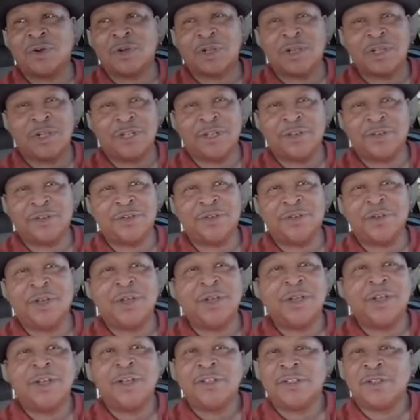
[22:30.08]
to work against you.
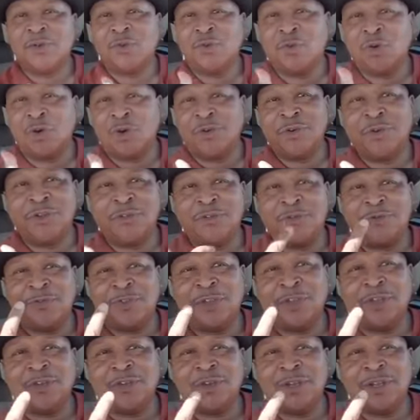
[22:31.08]
See, worry,
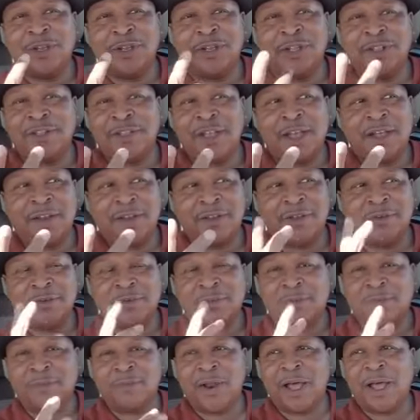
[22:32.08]
fear, and anxiety
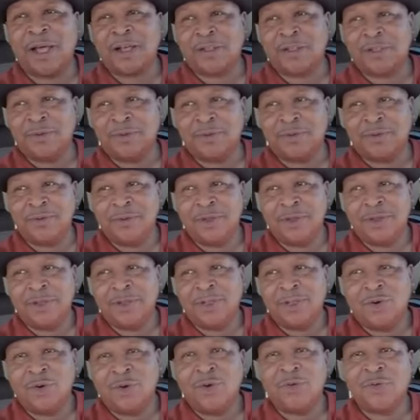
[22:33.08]
will block you.
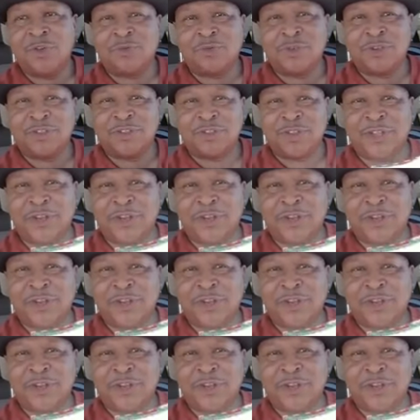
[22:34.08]
You always want to